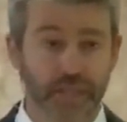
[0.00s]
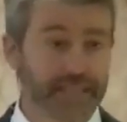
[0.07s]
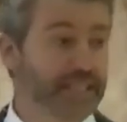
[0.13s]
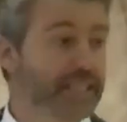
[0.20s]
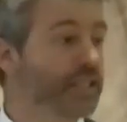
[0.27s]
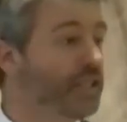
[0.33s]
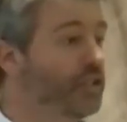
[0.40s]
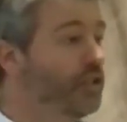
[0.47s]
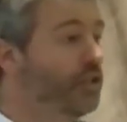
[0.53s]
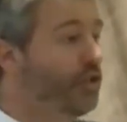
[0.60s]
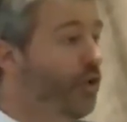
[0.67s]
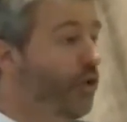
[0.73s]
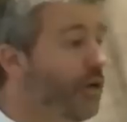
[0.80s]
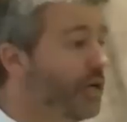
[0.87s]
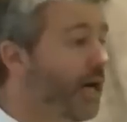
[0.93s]
That this is
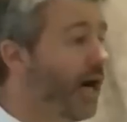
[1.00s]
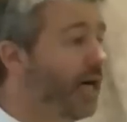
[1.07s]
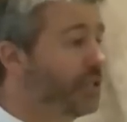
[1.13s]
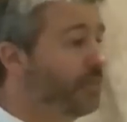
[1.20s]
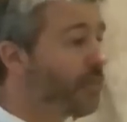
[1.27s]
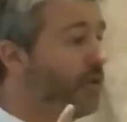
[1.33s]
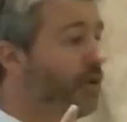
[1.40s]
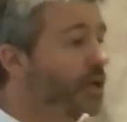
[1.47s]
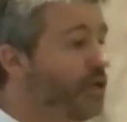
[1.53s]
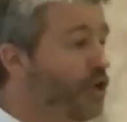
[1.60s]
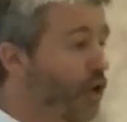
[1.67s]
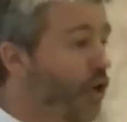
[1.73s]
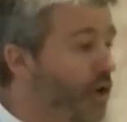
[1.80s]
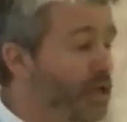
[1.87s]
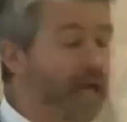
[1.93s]
your gospel,
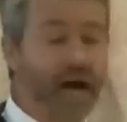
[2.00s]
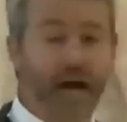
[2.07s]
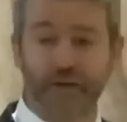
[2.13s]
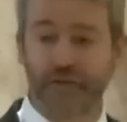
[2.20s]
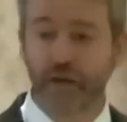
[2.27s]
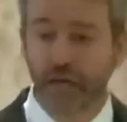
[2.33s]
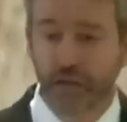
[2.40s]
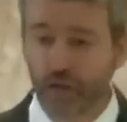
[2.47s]
your life,